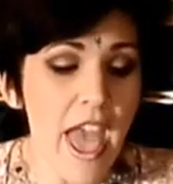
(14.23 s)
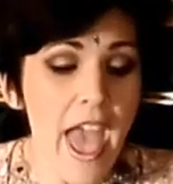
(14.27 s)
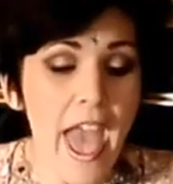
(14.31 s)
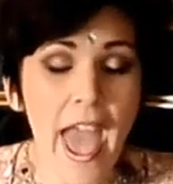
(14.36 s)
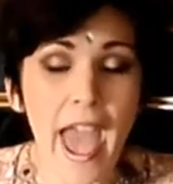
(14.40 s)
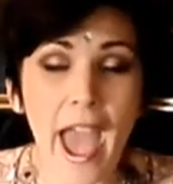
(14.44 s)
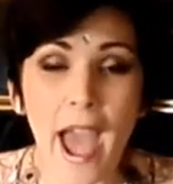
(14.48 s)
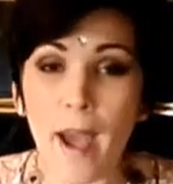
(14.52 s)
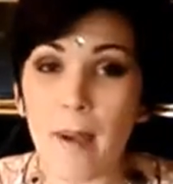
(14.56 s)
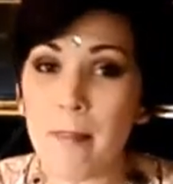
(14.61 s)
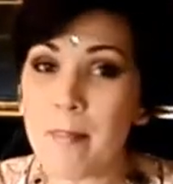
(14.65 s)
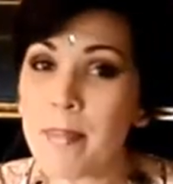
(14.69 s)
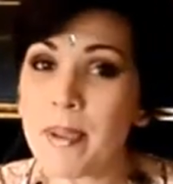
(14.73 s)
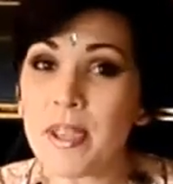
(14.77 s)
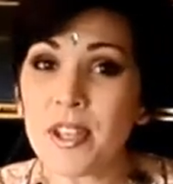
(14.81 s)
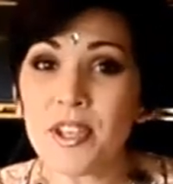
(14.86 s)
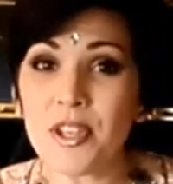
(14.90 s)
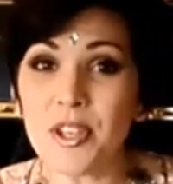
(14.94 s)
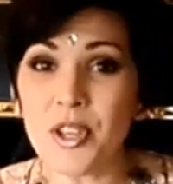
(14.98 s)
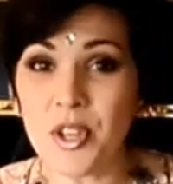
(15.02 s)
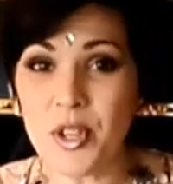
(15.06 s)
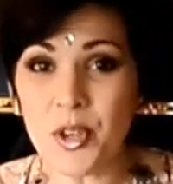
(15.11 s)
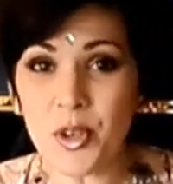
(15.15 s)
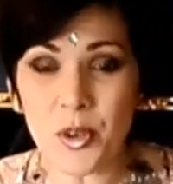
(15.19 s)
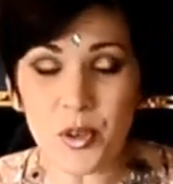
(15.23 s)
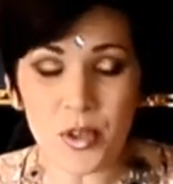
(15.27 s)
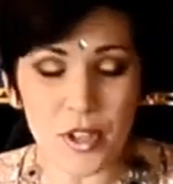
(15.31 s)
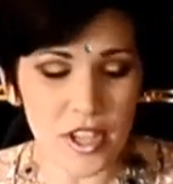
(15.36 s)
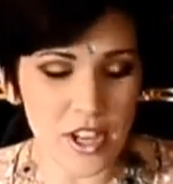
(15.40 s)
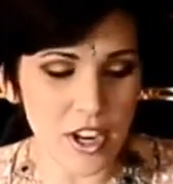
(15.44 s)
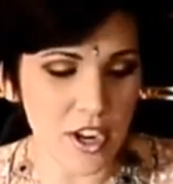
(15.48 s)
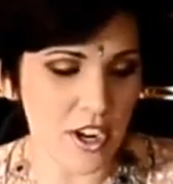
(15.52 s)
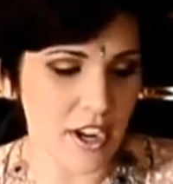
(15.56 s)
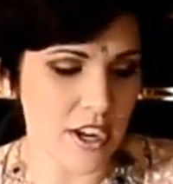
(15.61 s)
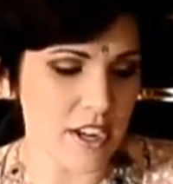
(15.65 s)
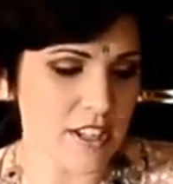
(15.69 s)
Happy New
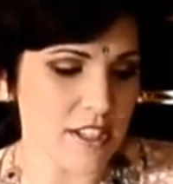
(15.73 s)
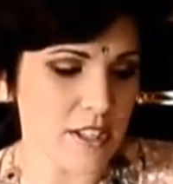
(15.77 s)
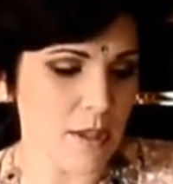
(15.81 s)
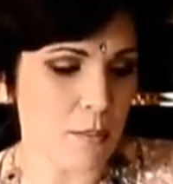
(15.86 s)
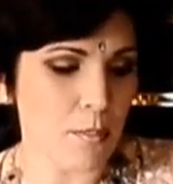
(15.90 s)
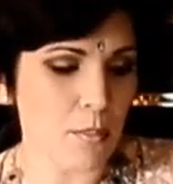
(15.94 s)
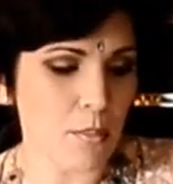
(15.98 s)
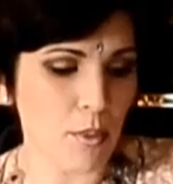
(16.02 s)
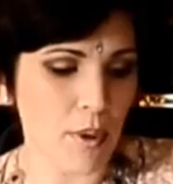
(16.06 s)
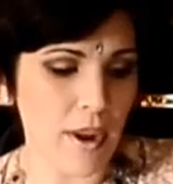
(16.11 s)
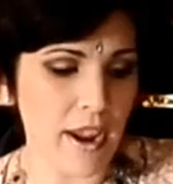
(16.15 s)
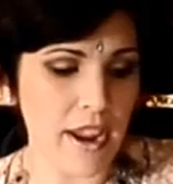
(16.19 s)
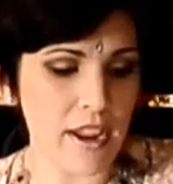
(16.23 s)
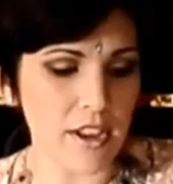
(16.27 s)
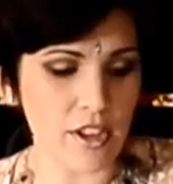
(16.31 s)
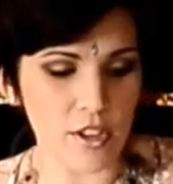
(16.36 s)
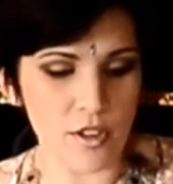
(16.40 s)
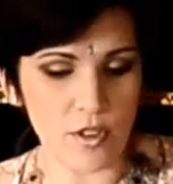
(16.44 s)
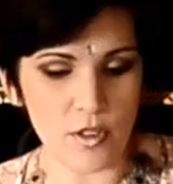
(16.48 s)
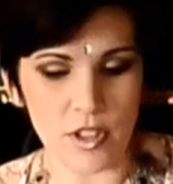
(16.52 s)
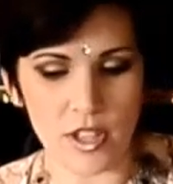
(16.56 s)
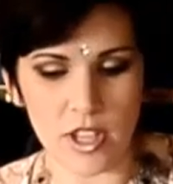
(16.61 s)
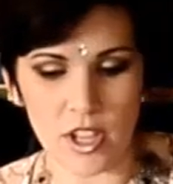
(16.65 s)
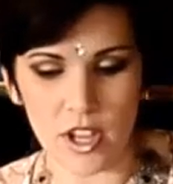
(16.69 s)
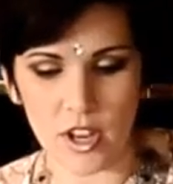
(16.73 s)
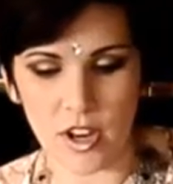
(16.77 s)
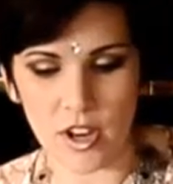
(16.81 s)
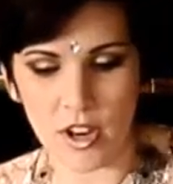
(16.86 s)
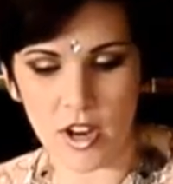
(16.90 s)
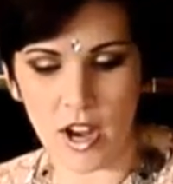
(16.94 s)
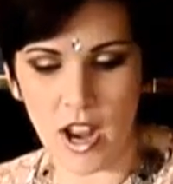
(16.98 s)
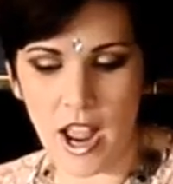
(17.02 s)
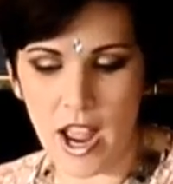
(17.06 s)
Year. It is a brand new year.